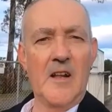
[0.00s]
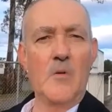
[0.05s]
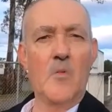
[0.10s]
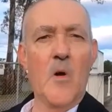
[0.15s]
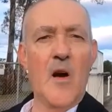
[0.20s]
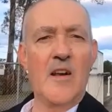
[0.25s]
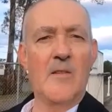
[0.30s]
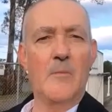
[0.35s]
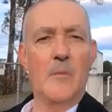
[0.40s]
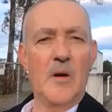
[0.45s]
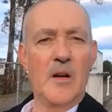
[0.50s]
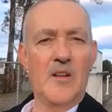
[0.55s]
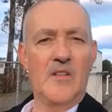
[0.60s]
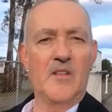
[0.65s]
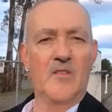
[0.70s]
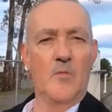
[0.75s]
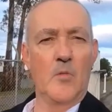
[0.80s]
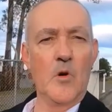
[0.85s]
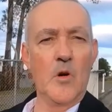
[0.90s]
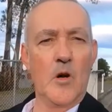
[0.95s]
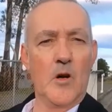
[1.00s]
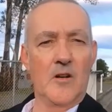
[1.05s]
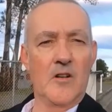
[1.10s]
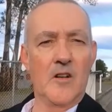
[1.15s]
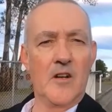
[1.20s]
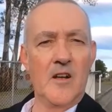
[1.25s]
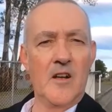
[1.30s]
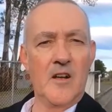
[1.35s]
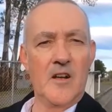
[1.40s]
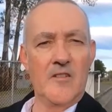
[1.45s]
any one piece of
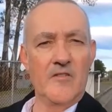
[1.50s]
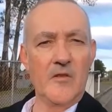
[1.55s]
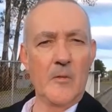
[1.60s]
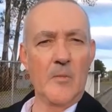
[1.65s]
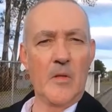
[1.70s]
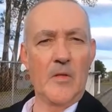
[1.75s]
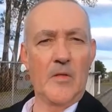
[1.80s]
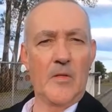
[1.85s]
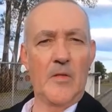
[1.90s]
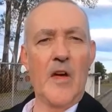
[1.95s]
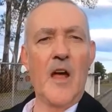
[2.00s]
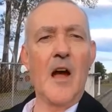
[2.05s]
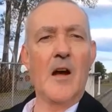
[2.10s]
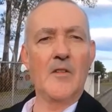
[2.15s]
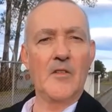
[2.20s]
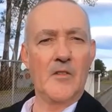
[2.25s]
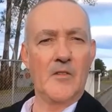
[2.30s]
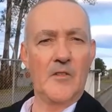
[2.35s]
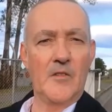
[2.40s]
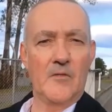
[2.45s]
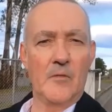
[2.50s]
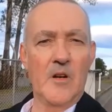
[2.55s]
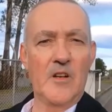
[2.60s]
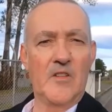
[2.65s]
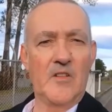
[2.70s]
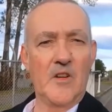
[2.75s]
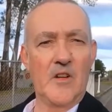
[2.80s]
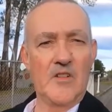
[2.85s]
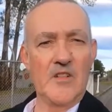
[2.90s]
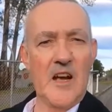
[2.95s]
work from the thousands of
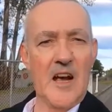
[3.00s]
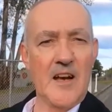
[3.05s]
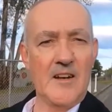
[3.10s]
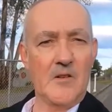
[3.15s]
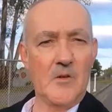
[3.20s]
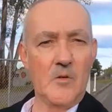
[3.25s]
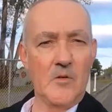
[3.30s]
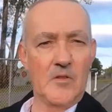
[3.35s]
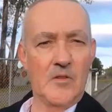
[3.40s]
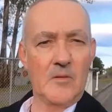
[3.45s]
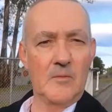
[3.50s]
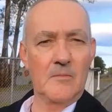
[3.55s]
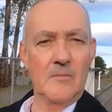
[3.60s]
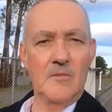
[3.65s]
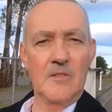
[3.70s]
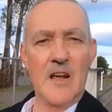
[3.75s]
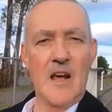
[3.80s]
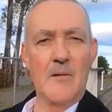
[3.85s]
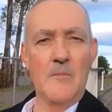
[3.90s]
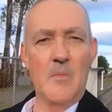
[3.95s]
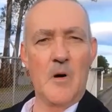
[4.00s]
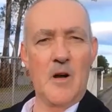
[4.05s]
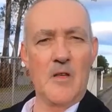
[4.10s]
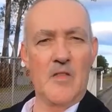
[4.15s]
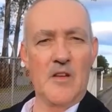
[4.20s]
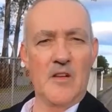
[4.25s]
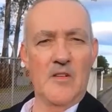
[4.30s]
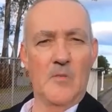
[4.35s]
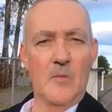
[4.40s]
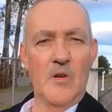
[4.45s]
research articles done by
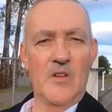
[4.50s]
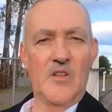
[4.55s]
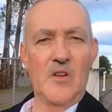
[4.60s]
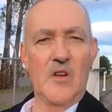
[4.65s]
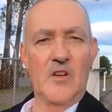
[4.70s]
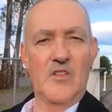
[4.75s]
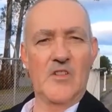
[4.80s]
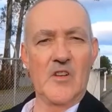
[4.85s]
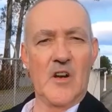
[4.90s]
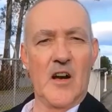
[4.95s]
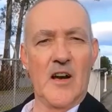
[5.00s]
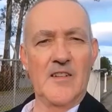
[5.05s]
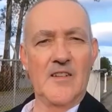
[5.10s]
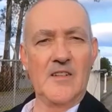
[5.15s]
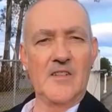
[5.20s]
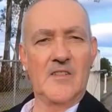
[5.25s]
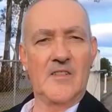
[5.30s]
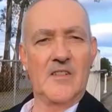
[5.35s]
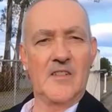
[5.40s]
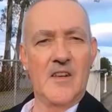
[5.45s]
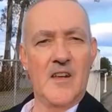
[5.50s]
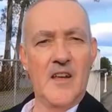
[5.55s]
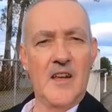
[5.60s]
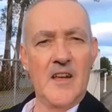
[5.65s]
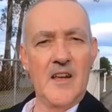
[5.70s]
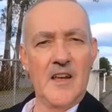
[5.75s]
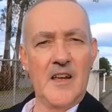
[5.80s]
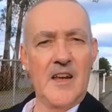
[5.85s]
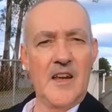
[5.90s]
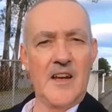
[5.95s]
these research scientists
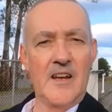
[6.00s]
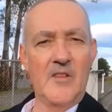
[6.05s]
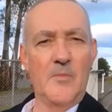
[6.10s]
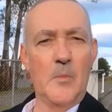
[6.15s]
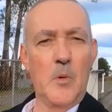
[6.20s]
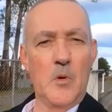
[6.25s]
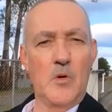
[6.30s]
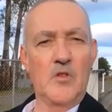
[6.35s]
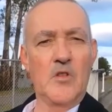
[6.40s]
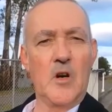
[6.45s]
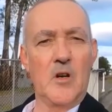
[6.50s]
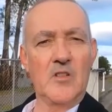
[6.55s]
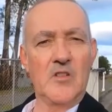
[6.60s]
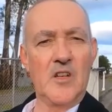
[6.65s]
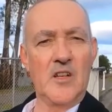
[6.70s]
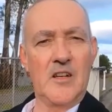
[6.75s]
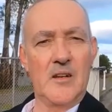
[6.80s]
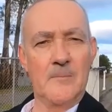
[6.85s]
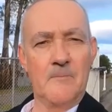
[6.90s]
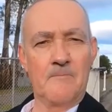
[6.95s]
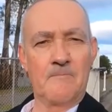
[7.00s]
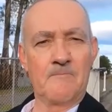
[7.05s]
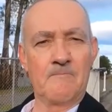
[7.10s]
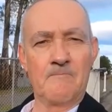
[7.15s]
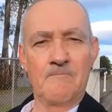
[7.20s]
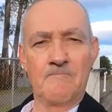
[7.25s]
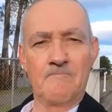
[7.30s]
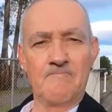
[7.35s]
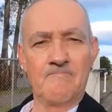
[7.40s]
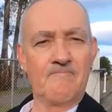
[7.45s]
in his book Toxic?
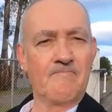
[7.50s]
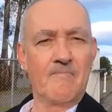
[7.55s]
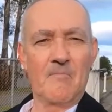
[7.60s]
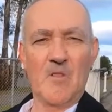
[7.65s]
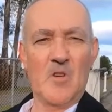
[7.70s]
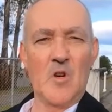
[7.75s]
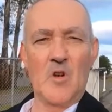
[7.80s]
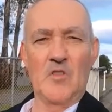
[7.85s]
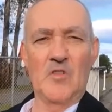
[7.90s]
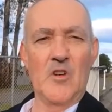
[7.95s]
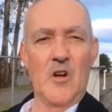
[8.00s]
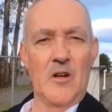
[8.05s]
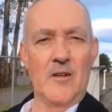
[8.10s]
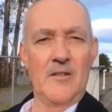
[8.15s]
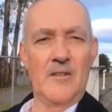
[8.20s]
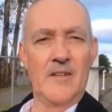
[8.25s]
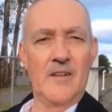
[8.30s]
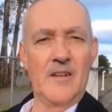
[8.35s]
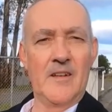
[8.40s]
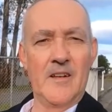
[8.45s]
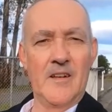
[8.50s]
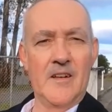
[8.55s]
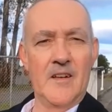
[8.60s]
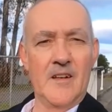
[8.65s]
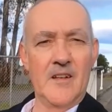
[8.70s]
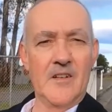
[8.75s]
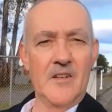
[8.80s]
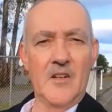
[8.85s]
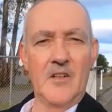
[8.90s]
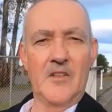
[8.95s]
Of course not,
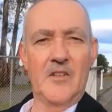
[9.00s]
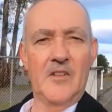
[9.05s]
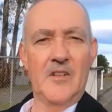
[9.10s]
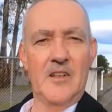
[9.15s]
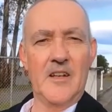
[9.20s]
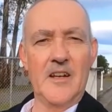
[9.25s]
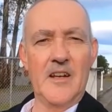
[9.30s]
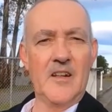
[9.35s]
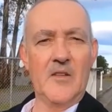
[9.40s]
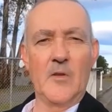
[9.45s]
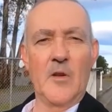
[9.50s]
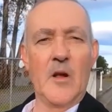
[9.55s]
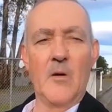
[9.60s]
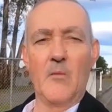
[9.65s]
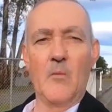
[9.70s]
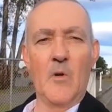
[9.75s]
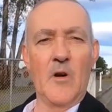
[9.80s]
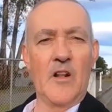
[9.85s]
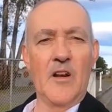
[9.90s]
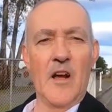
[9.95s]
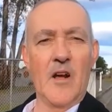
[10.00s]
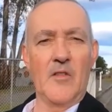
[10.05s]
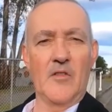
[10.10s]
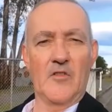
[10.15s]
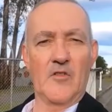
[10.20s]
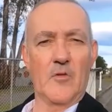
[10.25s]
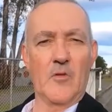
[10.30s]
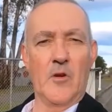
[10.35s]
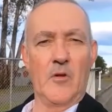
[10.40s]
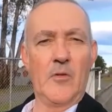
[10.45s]
because he does not want to know
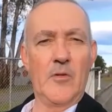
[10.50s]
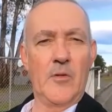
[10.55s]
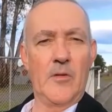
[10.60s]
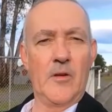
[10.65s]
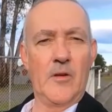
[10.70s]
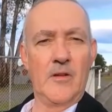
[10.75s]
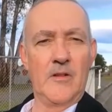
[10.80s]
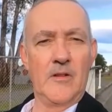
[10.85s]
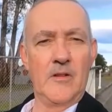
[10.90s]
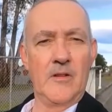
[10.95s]
the truth.